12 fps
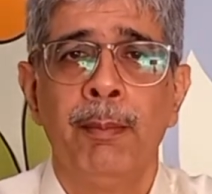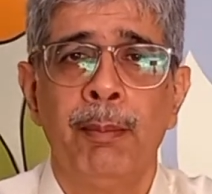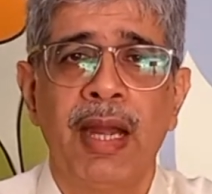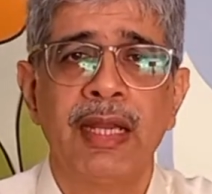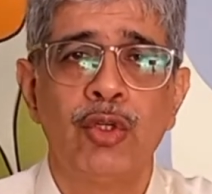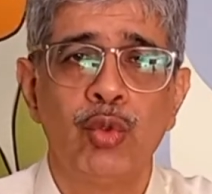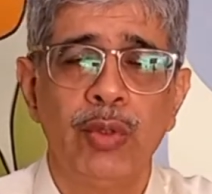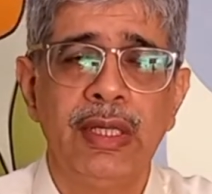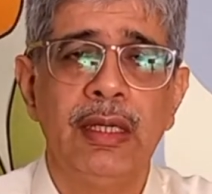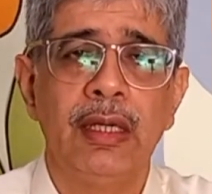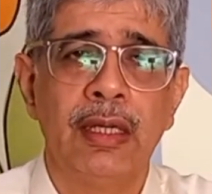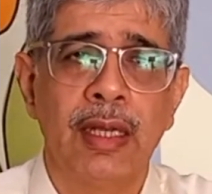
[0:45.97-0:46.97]
by
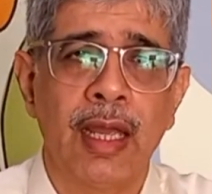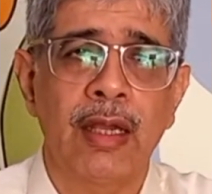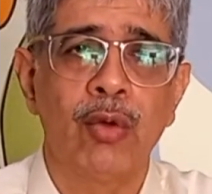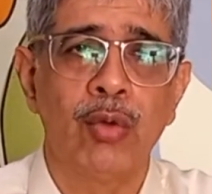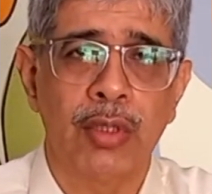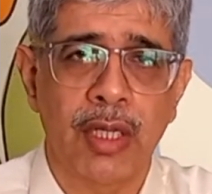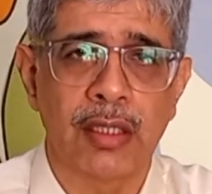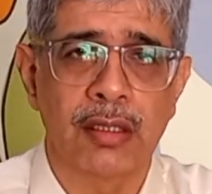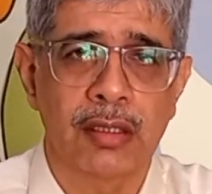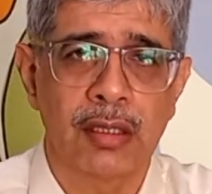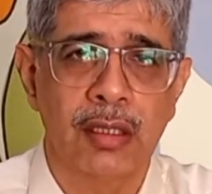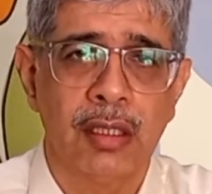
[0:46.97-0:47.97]
doing an echo
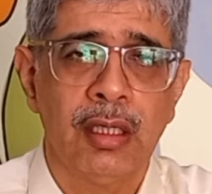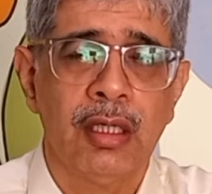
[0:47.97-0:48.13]
test.